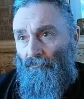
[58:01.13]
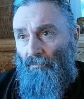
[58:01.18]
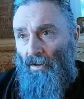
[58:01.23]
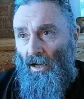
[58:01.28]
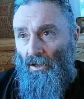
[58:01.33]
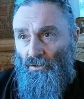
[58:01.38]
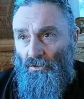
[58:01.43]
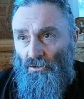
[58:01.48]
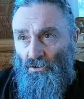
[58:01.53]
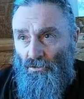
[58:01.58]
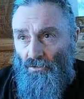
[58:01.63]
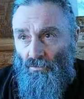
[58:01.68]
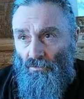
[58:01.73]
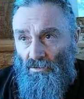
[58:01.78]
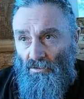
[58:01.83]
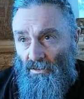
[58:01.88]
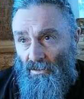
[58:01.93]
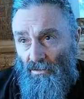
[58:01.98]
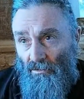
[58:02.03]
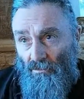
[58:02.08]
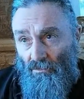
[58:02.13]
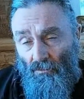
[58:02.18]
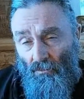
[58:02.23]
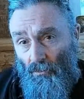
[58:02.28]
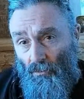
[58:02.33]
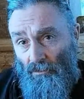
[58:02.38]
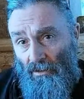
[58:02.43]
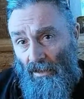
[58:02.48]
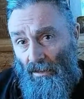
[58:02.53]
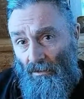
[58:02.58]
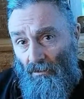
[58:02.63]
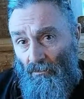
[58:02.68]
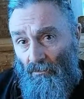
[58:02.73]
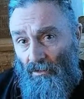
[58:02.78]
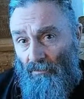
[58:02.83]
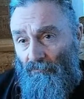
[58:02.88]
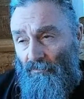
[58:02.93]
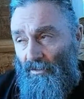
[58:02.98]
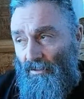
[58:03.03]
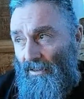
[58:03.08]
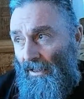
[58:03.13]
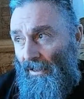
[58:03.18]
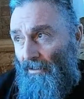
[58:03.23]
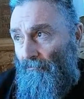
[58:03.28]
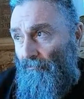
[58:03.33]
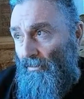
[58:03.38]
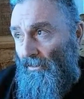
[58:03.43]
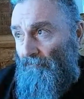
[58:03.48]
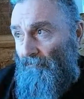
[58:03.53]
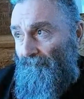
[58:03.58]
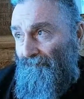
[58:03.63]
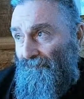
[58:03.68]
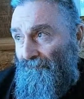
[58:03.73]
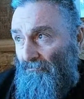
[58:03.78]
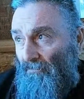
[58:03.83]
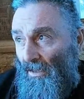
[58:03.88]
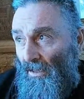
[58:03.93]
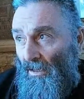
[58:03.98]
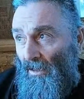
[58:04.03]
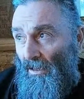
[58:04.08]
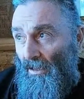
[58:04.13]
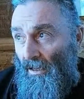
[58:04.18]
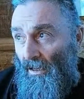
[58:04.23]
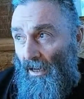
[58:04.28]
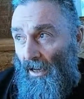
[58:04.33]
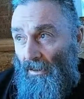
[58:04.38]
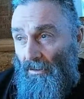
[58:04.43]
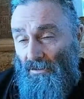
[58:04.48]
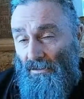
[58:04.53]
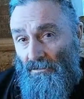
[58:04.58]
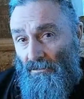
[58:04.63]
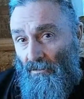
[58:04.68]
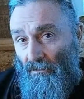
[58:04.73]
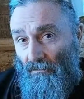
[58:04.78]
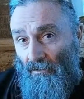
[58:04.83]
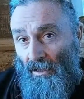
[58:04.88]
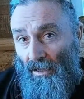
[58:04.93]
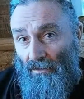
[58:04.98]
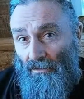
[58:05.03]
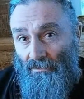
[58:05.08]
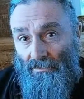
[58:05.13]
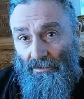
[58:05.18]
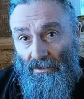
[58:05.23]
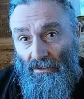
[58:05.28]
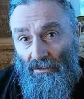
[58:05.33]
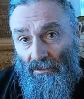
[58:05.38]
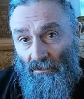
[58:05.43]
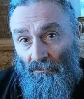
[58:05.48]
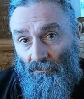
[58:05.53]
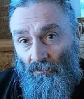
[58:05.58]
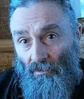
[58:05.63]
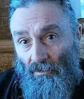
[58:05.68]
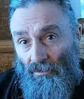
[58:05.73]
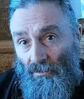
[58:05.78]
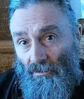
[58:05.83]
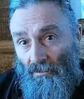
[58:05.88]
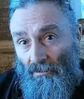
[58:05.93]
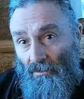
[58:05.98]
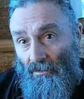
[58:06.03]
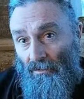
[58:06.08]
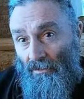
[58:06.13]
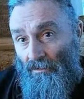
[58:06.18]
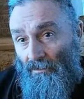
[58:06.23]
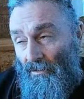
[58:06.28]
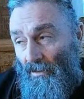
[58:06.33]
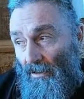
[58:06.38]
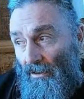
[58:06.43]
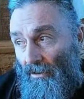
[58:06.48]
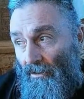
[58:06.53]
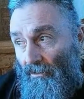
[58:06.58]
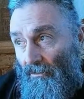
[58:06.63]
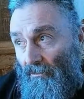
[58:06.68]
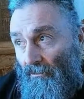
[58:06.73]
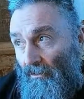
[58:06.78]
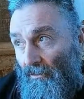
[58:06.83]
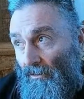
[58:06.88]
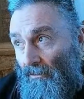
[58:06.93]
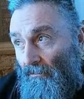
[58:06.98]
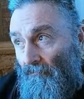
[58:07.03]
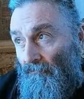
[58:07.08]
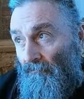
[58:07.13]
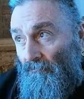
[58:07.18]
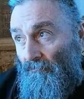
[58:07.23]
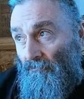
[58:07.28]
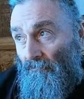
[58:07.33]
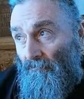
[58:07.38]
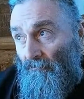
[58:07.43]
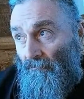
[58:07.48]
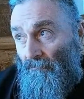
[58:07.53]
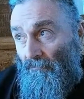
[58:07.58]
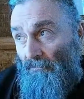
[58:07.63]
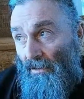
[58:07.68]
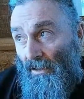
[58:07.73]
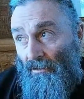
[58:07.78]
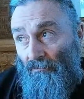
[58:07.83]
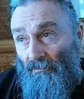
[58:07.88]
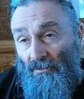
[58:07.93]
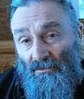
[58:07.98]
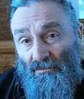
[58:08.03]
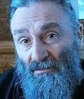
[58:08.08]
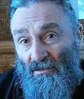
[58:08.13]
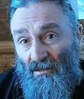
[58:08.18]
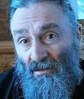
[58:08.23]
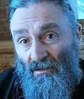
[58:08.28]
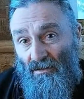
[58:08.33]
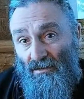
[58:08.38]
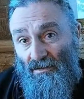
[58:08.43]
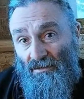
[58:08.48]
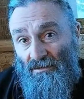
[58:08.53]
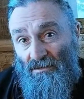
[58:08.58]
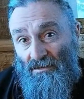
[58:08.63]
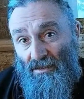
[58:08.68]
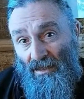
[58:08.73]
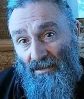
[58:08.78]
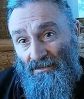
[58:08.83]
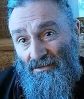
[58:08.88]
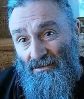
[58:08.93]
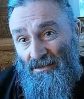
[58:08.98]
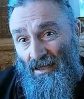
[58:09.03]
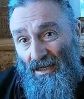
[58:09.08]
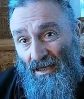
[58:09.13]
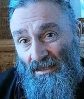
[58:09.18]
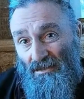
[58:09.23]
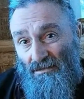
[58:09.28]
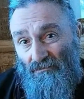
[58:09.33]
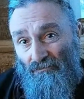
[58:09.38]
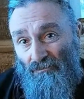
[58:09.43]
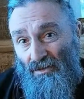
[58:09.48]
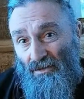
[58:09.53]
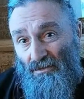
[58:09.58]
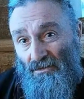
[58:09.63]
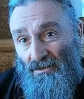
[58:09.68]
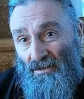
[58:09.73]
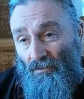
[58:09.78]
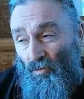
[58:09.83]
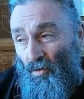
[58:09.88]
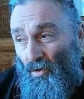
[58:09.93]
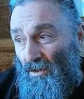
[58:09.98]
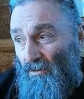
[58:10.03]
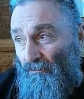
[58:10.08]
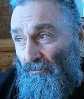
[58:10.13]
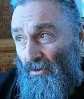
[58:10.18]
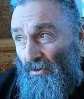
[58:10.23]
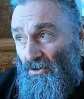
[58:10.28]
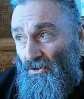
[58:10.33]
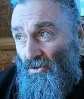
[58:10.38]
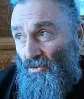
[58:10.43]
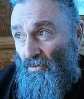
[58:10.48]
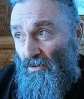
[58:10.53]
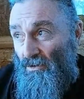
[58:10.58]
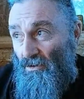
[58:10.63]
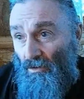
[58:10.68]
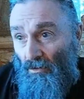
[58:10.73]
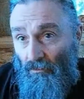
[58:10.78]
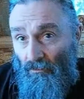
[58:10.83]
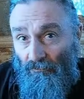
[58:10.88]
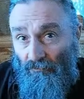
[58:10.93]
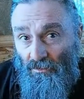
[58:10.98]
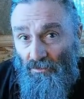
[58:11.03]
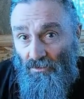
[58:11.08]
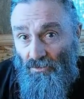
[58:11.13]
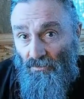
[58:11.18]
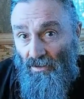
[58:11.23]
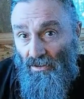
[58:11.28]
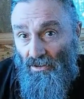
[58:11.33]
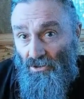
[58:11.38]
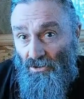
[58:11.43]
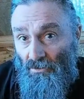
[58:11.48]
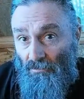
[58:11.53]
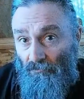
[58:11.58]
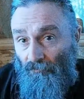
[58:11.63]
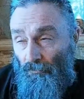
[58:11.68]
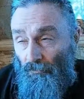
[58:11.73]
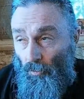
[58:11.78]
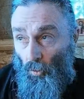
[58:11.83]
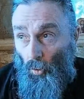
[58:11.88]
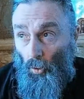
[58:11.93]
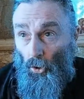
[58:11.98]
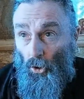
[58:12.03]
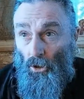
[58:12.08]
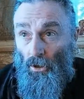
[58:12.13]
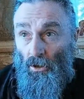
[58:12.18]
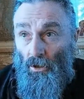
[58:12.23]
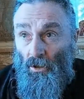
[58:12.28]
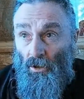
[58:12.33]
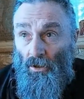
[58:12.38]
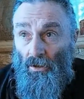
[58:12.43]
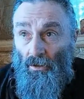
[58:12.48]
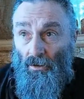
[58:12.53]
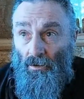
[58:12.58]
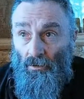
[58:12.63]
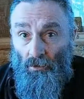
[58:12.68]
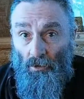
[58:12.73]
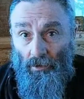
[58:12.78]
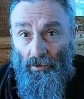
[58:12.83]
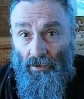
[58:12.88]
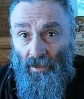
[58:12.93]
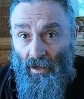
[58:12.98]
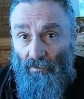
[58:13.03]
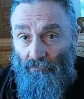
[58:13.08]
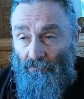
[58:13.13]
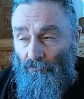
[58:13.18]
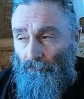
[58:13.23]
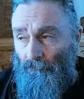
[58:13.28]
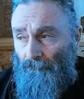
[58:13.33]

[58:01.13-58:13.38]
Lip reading: could shoot deer all day long, every day, but I just don't like dealing with an entire animal carcass that size because I'm one person with no refrigeration or not enough.